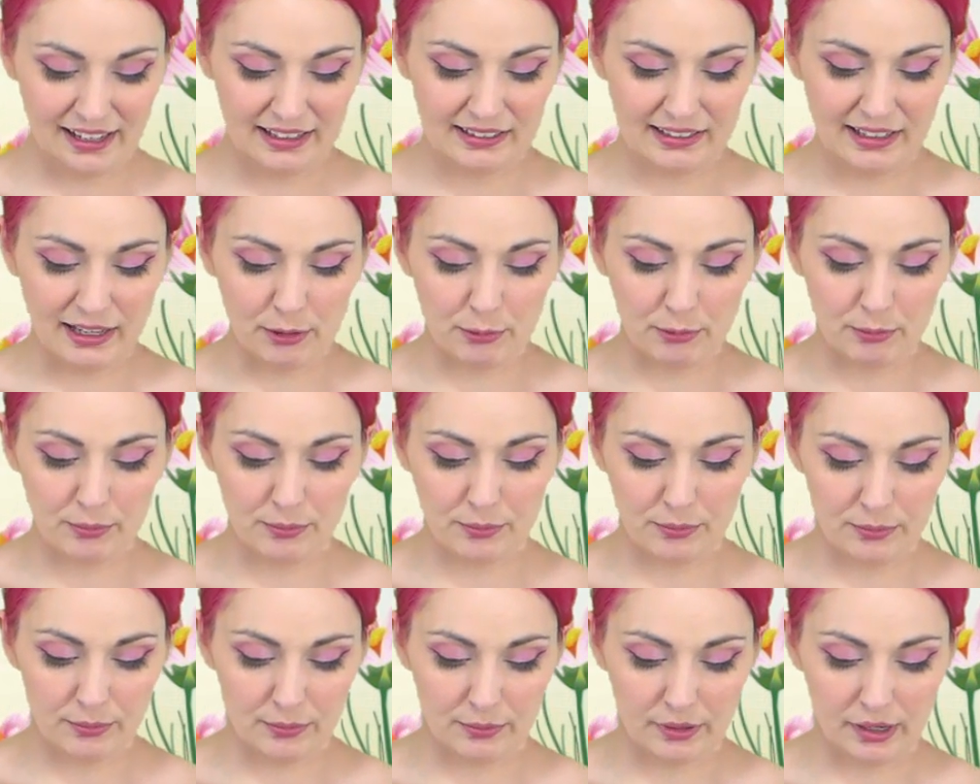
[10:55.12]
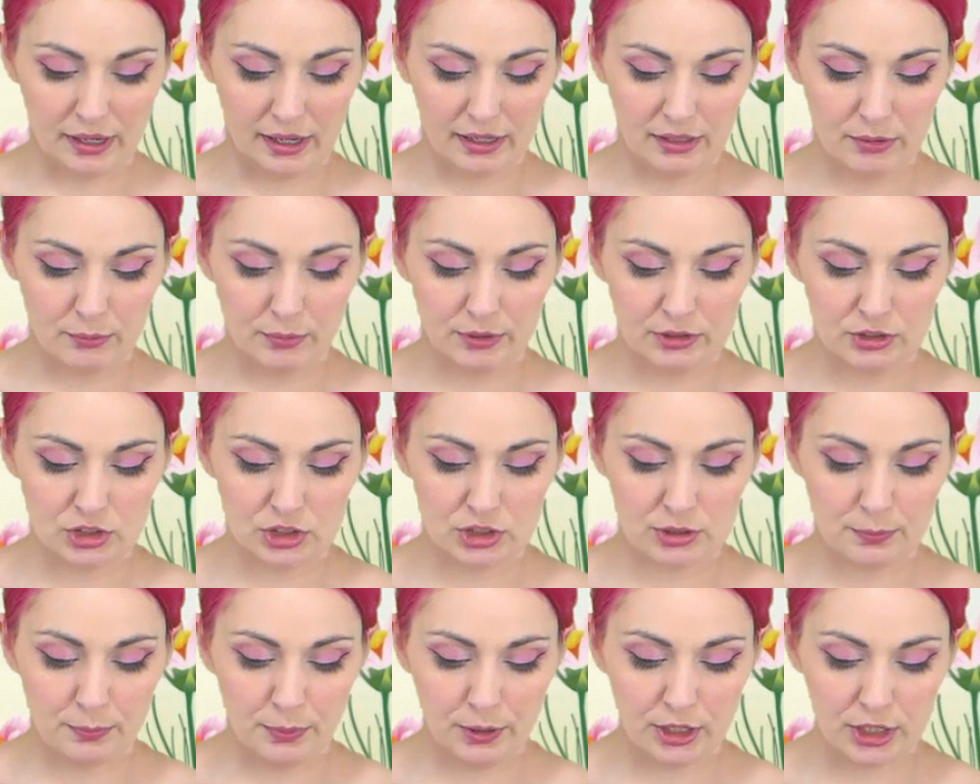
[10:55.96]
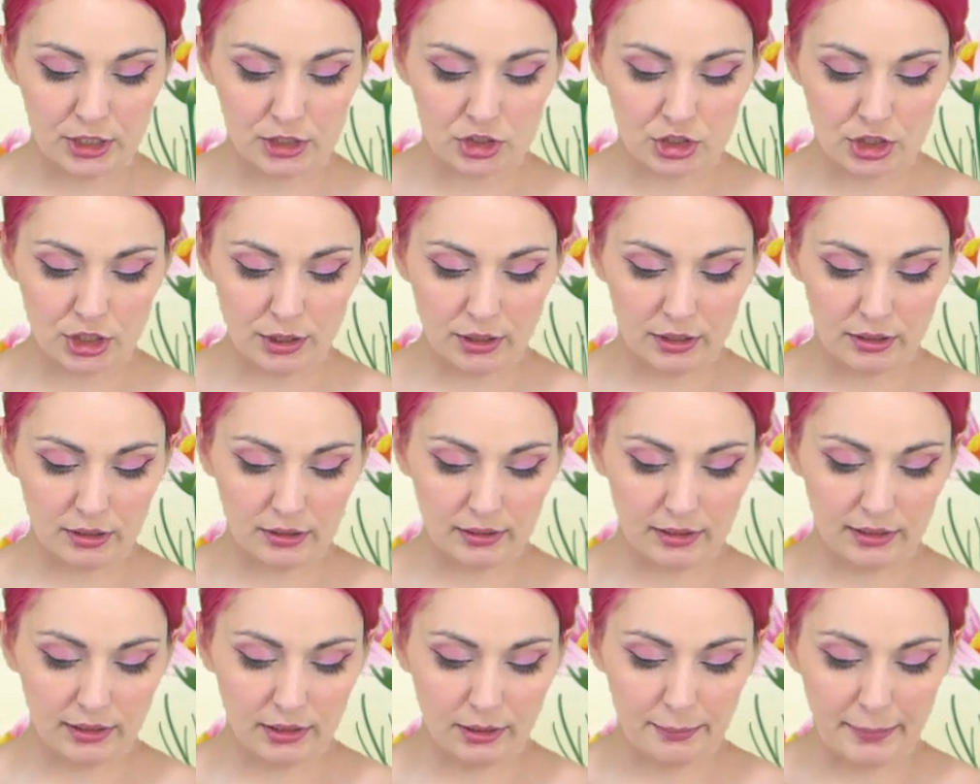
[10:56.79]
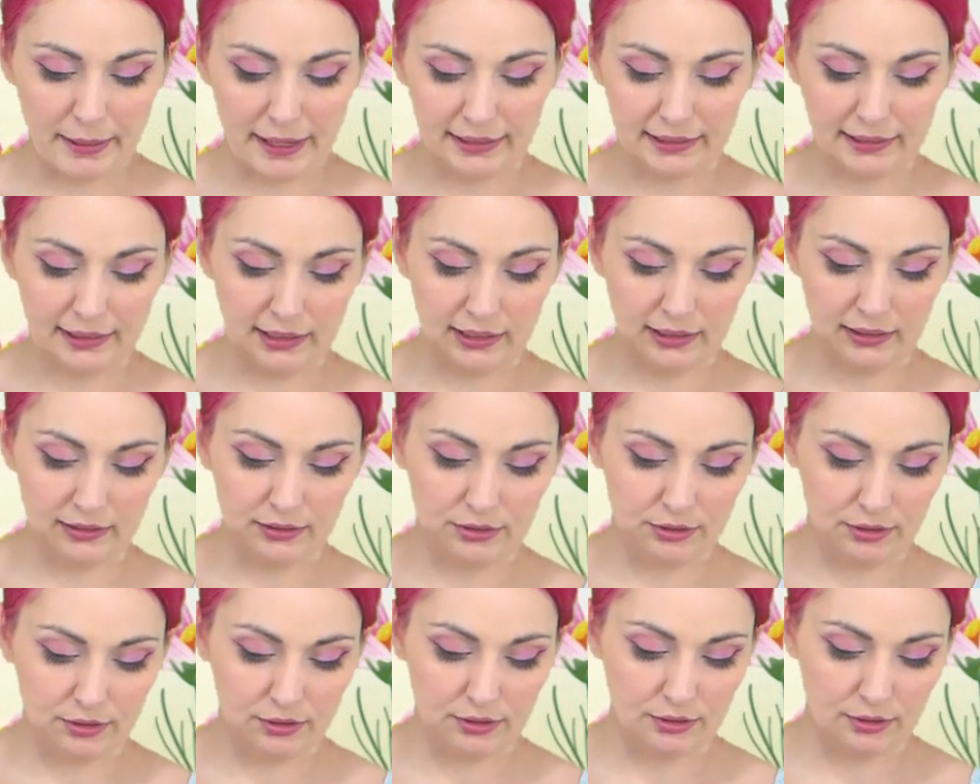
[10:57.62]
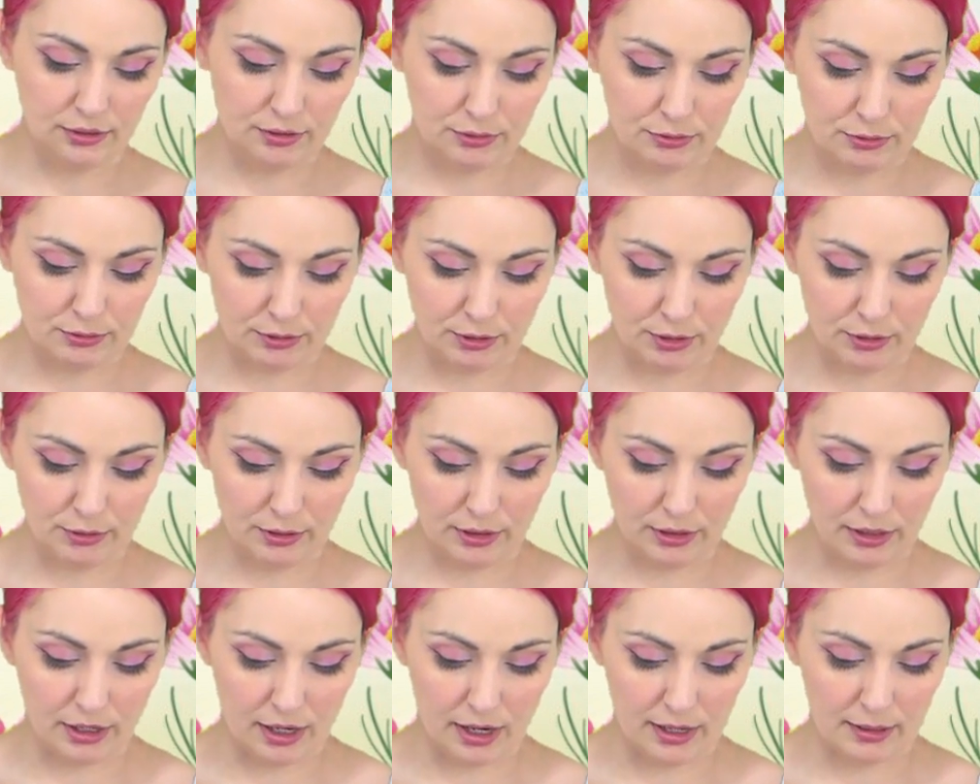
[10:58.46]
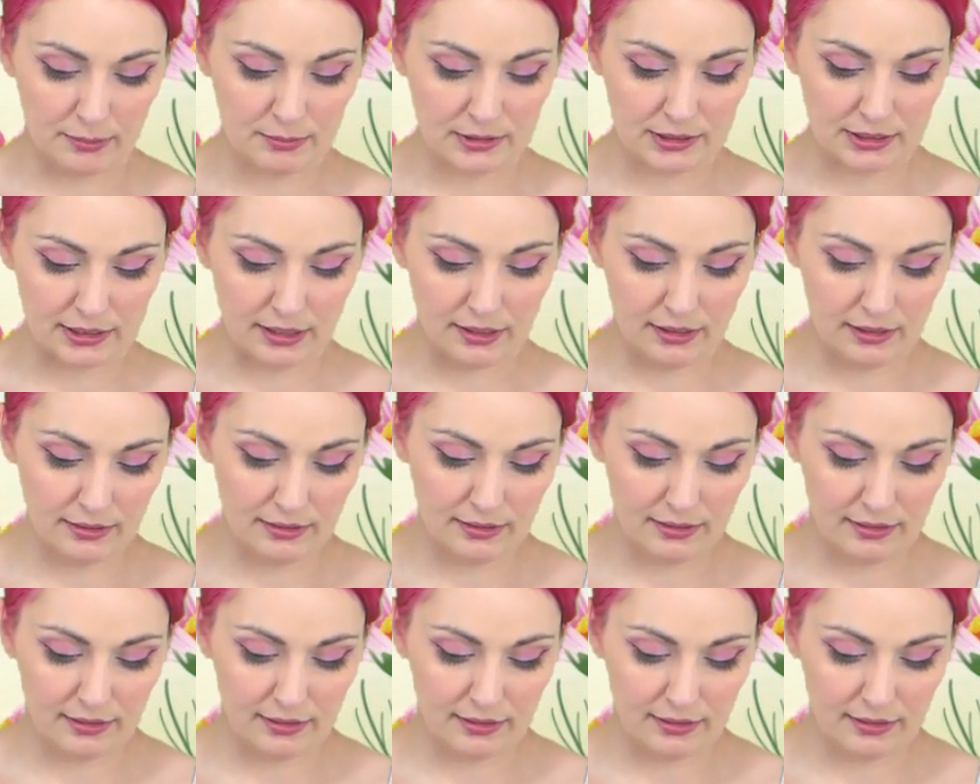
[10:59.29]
Now, push her little belly through her arms there.